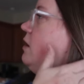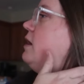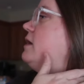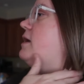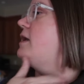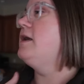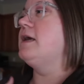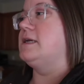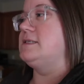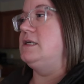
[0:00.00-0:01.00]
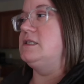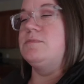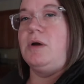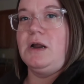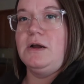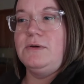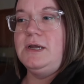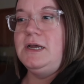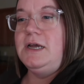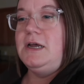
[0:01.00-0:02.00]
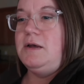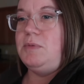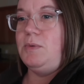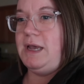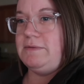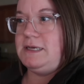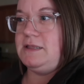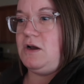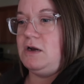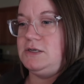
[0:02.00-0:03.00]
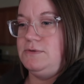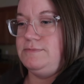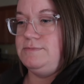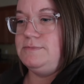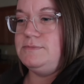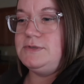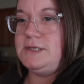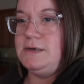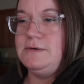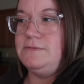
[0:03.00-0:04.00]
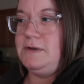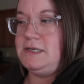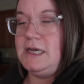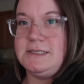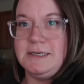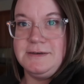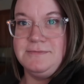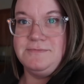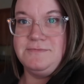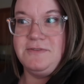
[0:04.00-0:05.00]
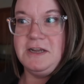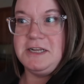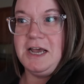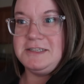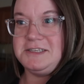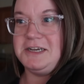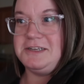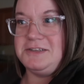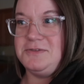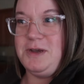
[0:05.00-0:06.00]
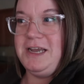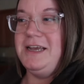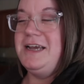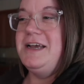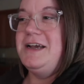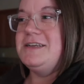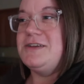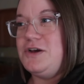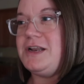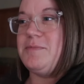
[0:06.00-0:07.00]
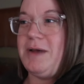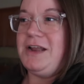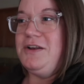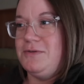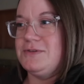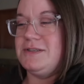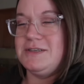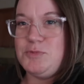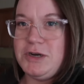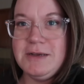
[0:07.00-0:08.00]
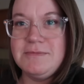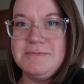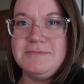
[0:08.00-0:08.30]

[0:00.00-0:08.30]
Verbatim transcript: Honda can get us in tomorrow, but we have to get the car towed. So fantastic, fantastic way, good and bad news this morning.